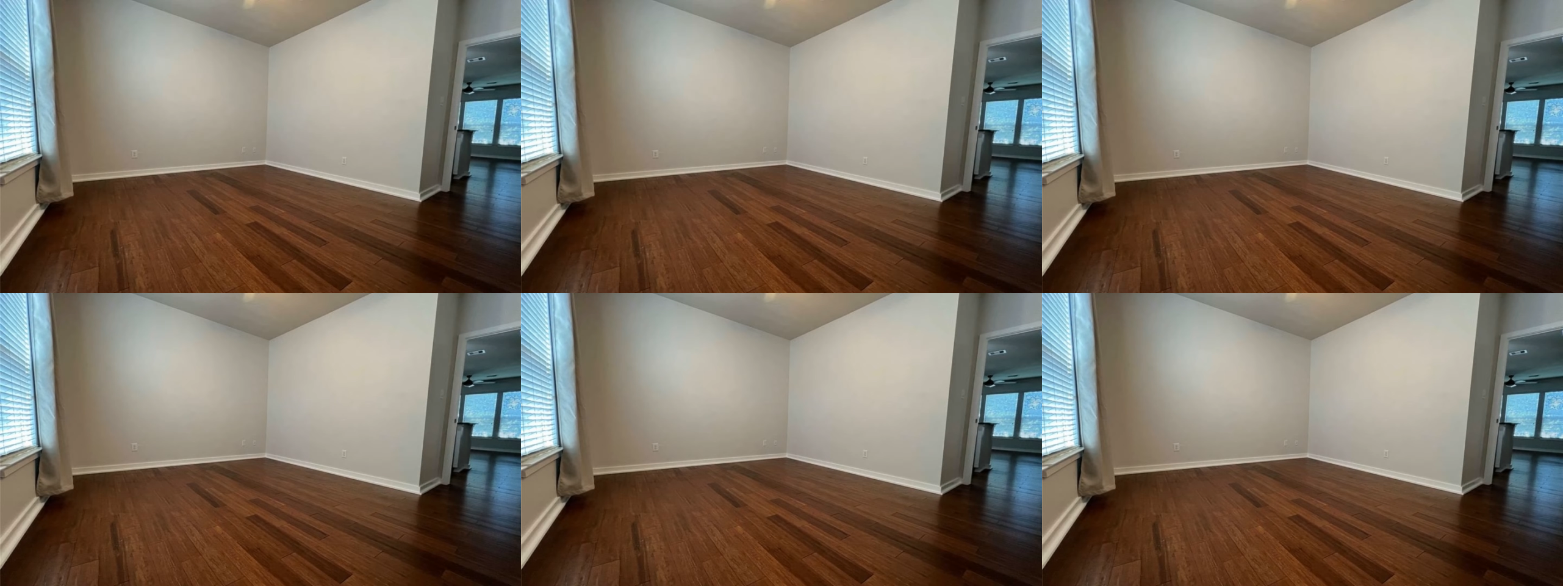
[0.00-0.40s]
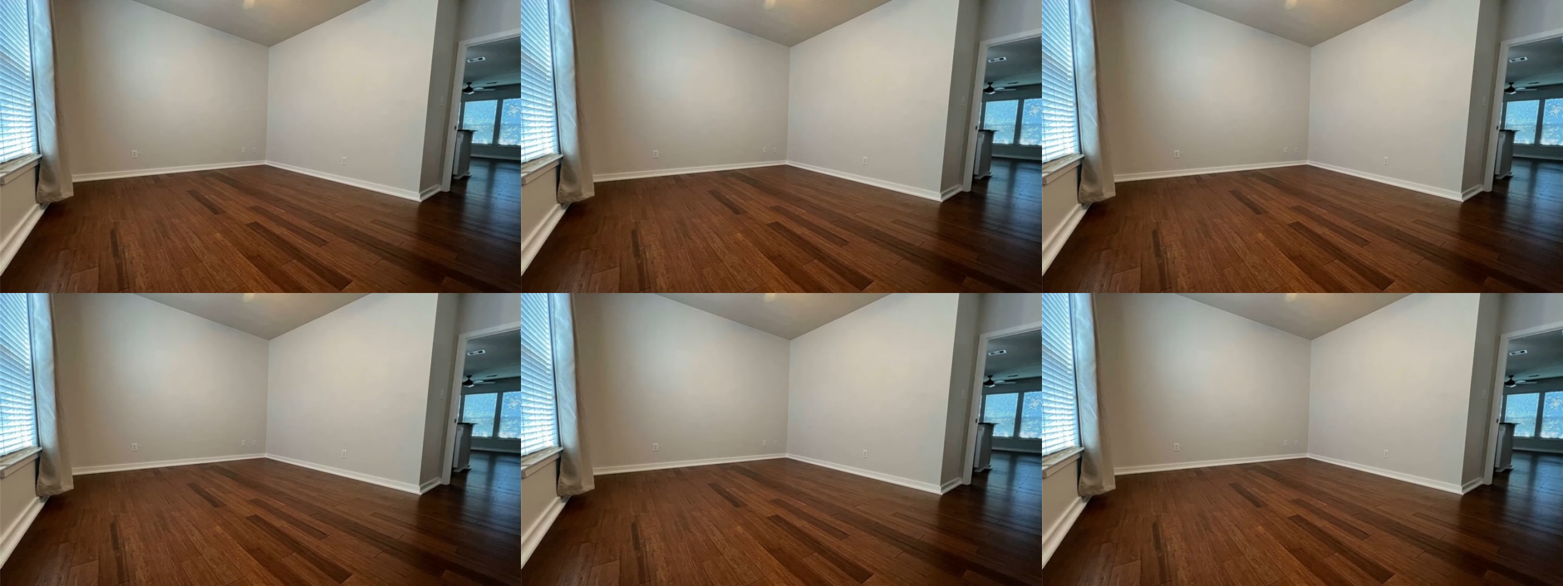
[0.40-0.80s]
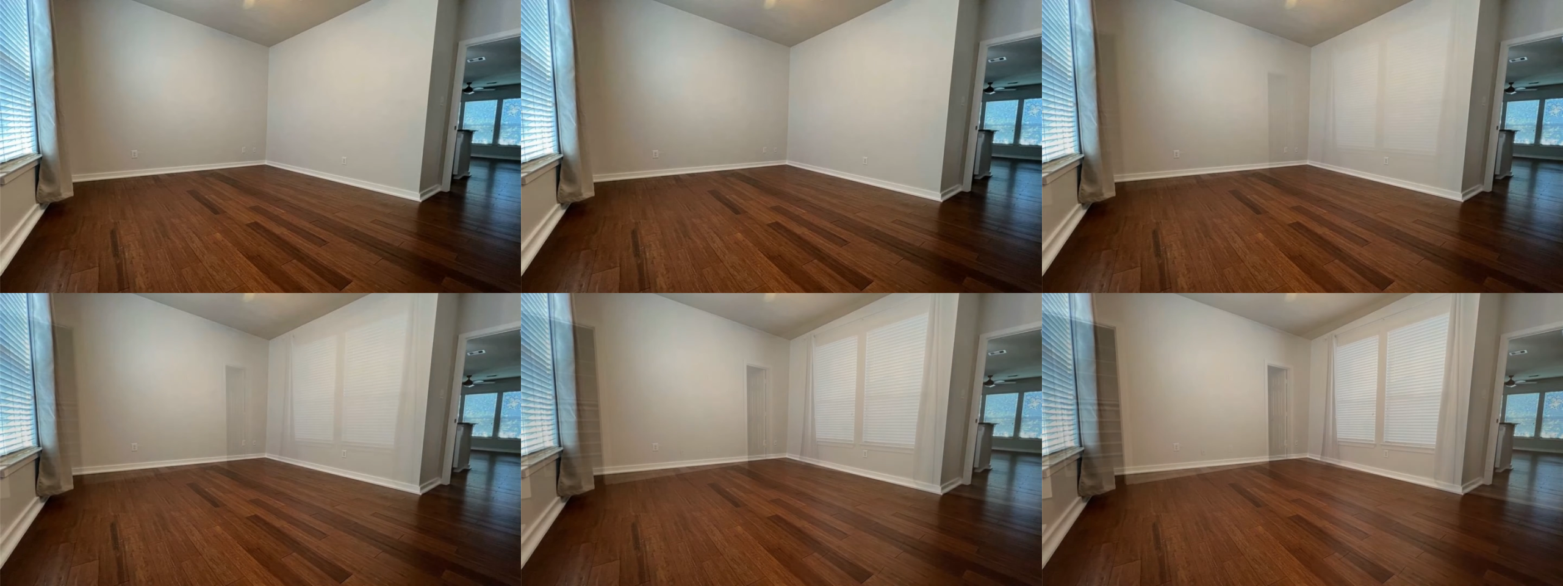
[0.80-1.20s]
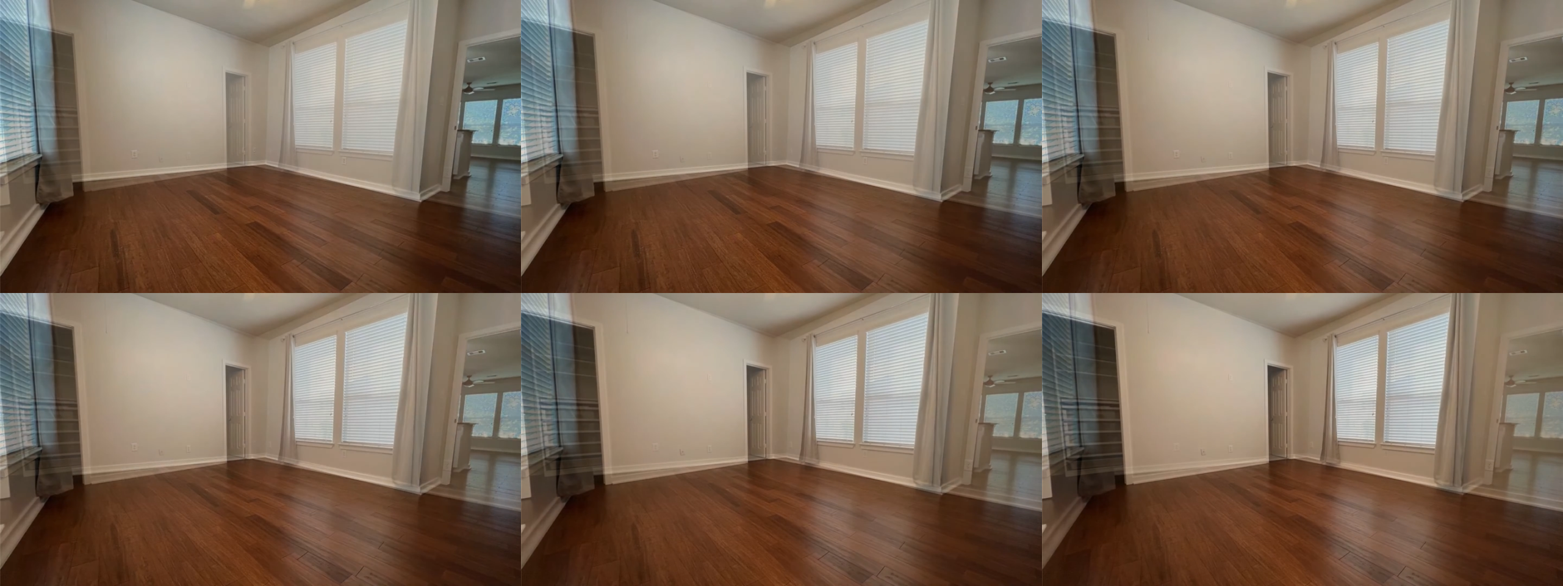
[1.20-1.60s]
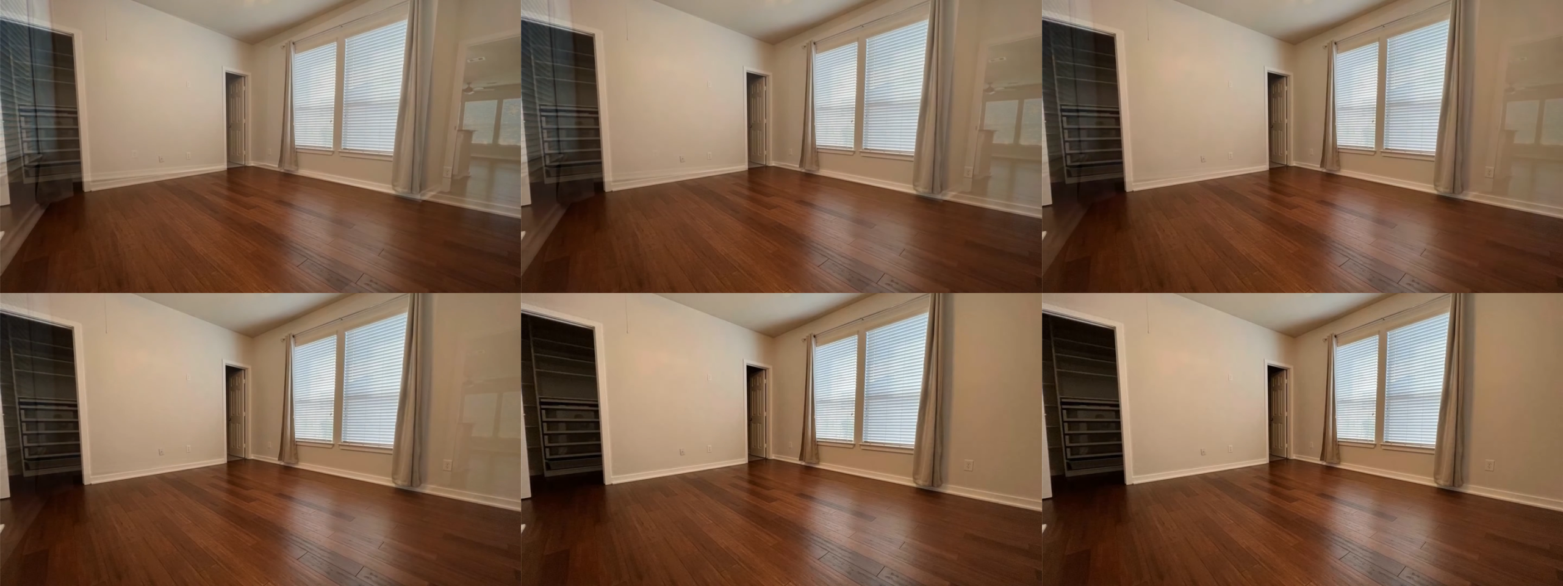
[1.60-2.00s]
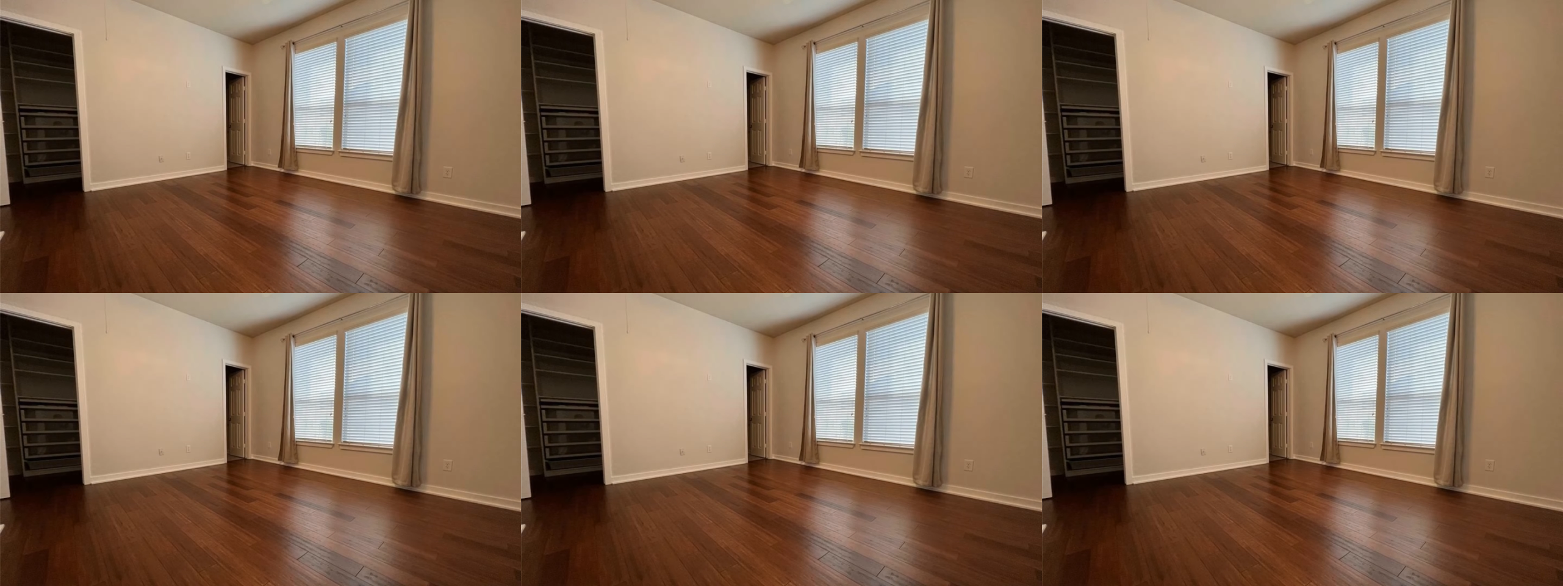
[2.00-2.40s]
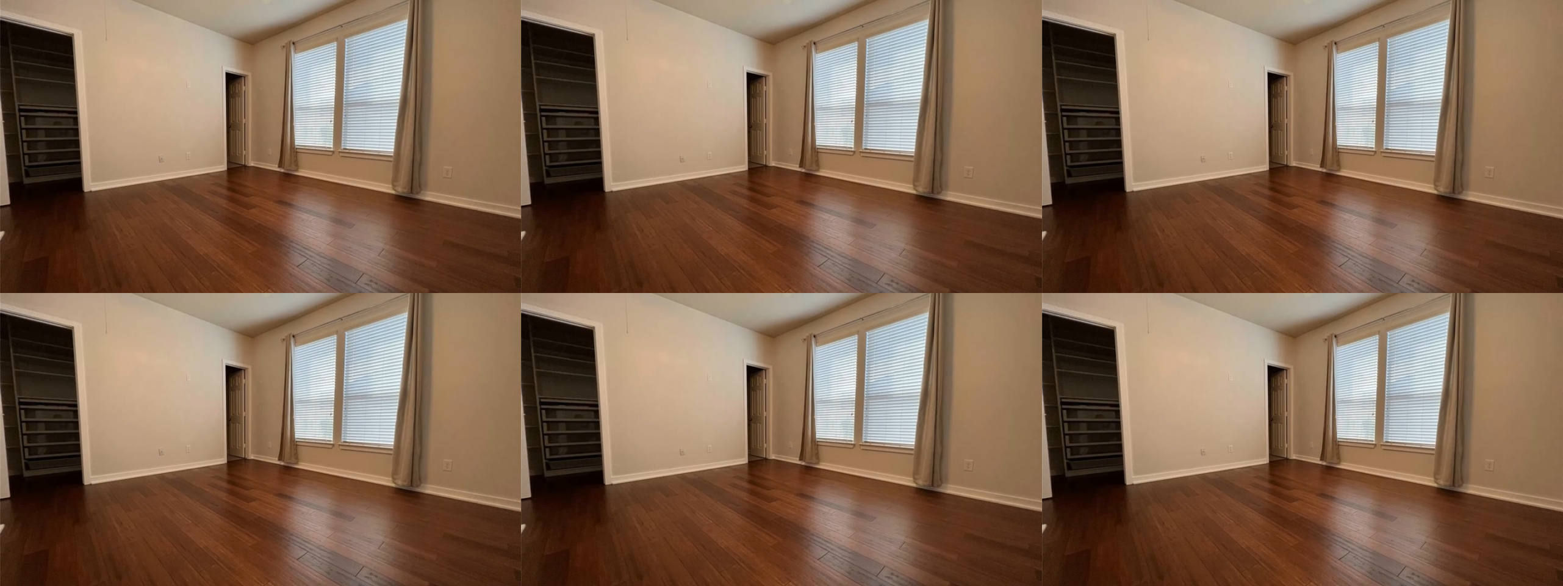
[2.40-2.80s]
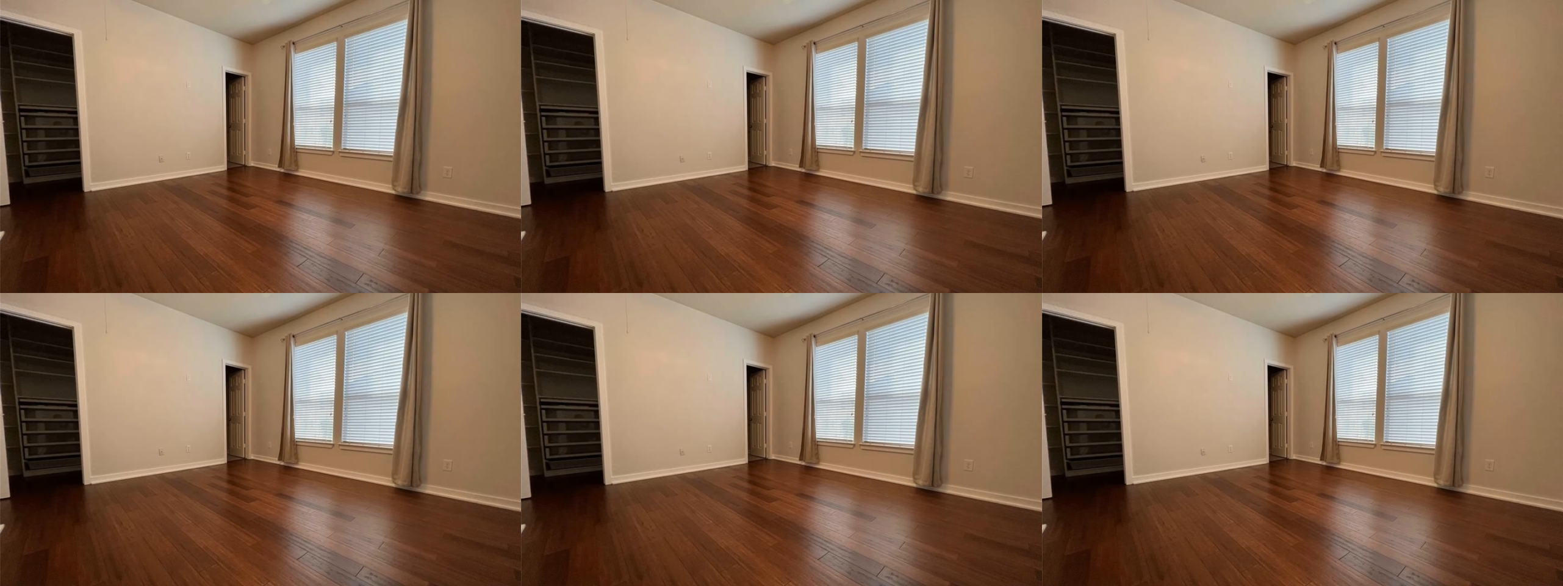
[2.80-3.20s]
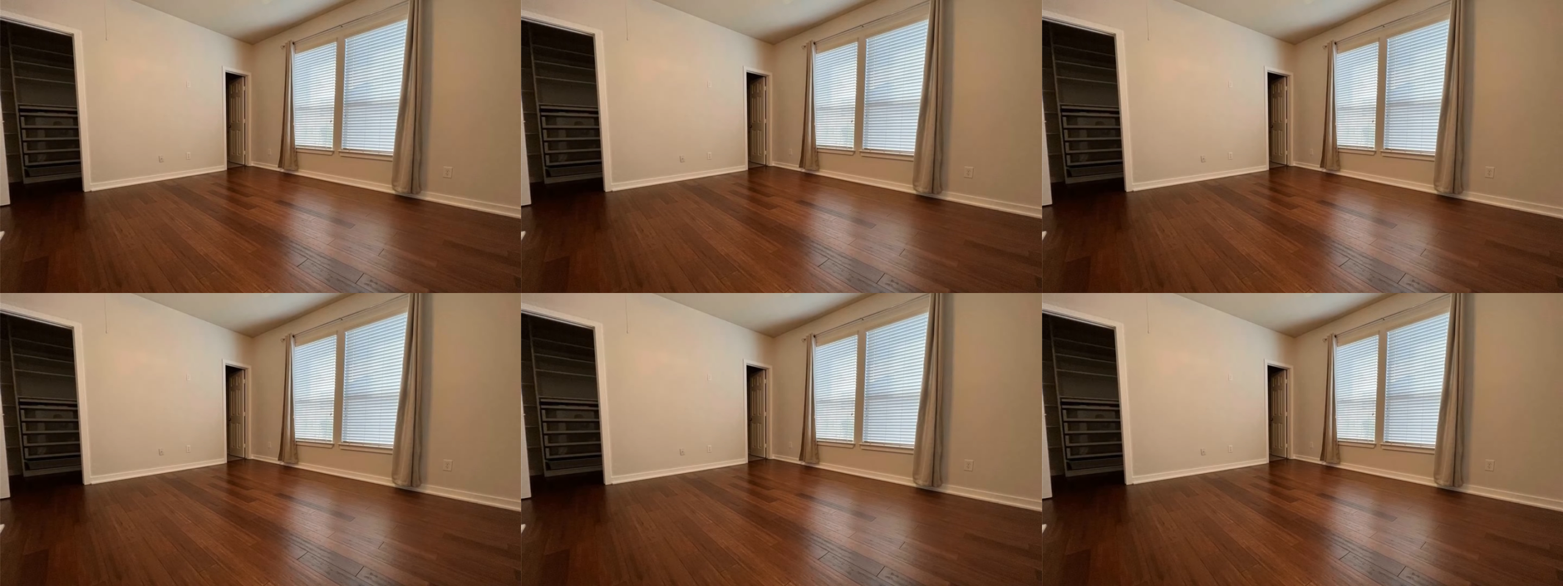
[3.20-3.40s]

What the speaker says: (no speaker visible)